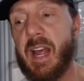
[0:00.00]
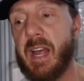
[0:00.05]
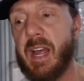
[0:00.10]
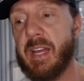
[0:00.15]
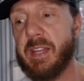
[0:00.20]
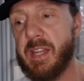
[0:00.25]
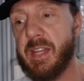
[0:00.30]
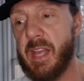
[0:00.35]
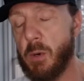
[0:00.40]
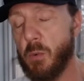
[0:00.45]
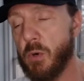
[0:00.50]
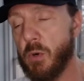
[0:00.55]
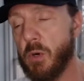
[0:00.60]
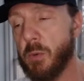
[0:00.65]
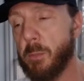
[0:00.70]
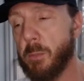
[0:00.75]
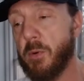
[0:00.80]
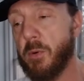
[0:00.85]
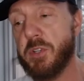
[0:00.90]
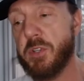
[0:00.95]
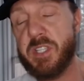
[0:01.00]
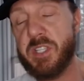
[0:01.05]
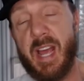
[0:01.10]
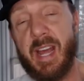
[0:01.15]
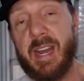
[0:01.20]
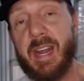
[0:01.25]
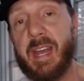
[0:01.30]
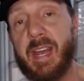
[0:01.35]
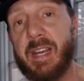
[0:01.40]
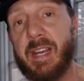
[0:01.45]
And they were
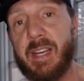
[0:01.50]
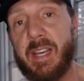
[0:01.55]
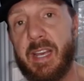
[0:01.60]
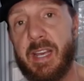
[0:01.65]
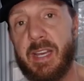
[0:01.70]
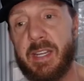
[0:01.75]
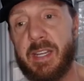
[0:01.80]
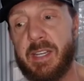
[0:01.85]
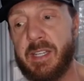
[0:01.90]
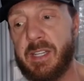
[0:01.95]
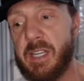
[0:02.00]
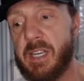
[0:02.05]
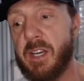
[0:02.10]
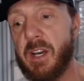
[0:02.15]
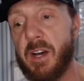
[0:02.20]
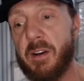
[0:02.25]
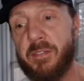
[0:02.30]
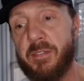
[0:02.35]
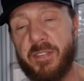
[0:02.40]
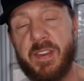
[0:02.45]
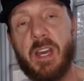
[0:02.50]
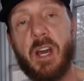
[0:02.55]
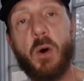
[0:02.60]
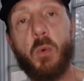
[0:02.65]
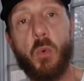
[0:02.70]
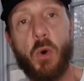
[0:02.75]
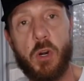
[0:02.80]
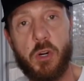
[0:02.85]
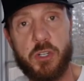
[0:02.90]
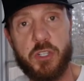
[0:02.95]
presenting in the
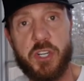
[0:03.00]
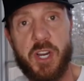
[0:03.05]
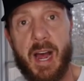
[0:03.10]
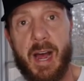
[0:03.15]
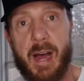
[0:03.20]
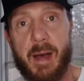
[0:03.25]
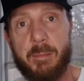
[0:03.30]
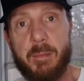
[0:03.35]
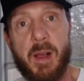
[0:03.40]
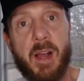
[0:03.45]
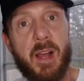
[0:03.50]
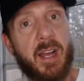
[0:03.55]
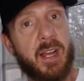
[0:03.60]
AFIA workshop.